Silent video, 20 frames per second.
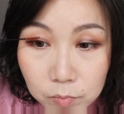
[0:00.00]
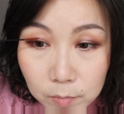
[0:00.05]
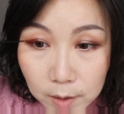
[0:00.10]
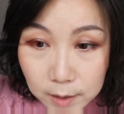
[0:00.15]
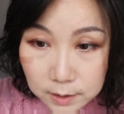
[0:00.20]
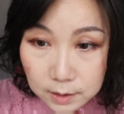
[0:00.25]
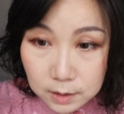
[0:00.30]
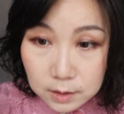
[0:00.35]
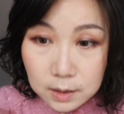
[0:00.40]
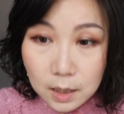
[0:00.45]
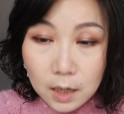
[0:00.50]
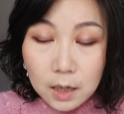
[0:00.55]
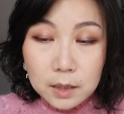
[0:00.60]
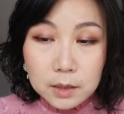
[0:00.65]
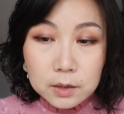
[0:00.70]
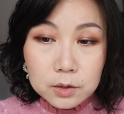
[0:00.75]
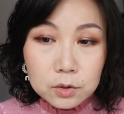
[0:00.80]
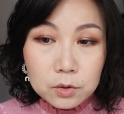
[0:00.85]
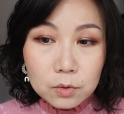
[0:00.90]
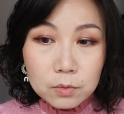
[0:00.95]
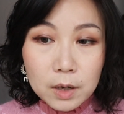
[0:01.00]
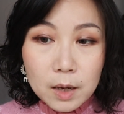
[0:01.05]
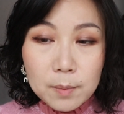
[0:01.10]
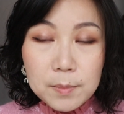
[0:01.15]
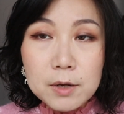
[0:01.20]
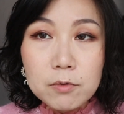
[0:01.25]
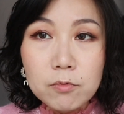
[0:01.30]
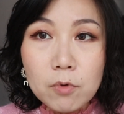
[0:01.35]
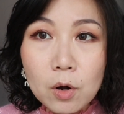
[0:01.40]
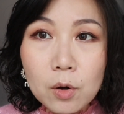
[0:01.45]
it is nice, don't get
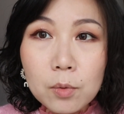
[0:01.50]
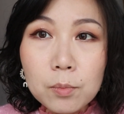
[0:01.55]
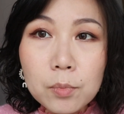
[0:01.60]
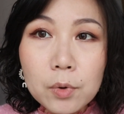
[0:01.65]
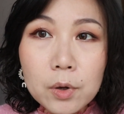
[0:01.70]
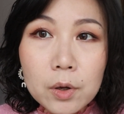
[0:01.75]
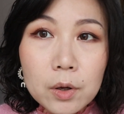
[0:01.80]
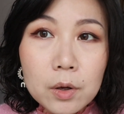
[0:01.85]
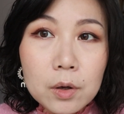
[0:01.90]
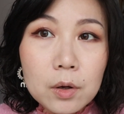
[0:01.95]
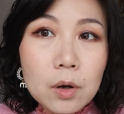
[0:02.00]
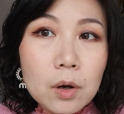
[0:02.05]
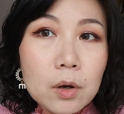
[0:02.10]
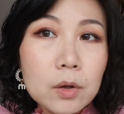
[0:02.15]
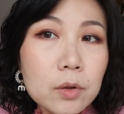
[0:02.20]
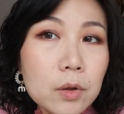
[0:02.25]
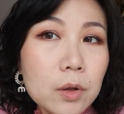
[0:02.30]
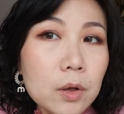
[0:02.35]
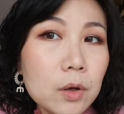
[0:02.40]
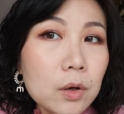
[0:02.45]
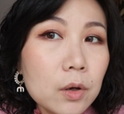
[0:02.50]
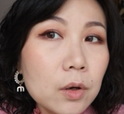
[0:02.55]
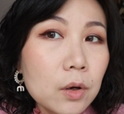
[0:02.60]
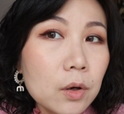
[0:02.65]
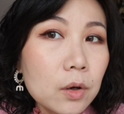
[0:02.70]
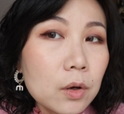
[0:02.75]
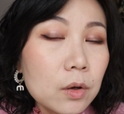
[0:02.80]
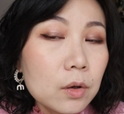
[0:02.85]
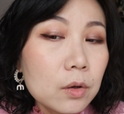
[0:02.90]
me wrong, but I think